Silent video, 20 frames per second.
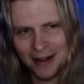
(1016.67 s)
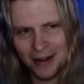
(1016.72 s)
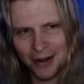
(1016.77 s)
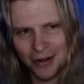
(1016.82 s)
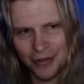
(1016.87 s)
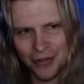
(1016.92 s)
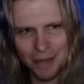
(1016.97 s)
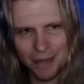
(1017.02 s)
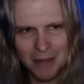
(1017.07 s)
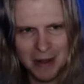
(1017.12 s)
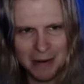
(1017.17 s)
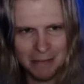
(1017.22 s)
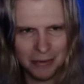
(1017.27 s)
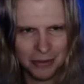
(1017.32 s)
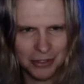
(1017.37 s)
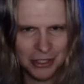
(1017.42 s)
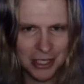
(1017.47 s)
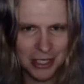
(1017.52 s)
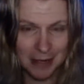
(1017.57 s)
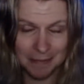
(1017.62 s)
on the
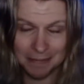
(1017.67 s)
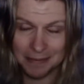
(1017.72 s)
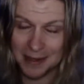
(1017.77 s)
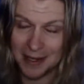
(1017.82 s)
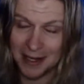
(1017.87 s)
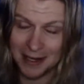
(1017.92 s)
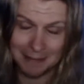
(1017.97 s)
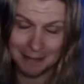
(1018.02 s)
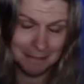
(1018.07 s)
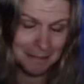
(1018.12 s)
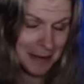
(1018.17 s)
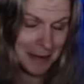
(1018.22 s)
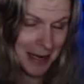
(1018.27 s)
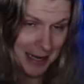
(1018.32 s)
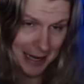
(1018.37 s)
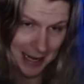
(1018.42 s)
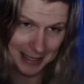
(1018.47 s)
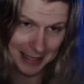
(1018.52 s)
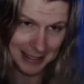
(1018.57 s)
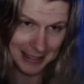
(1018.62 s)
membership,
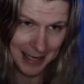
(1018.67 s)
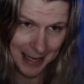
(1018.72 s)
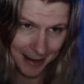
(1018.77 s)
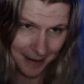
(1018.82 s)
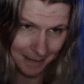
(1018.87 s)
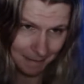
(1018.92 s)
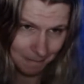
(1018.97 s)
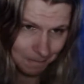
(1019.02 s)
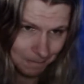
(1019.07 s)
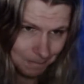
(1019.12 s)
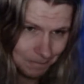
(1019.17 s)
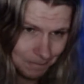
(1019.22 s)
might I say.